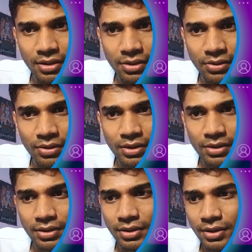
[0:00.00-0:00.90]
Cool.
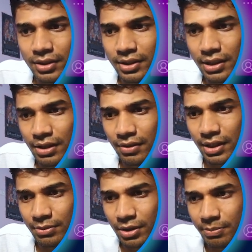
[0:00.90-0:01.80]
Now
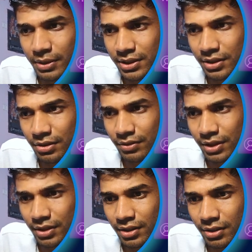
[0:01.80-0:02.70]
I'm gonna paste it over
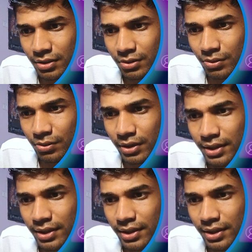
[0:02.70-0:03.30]
here. Cool.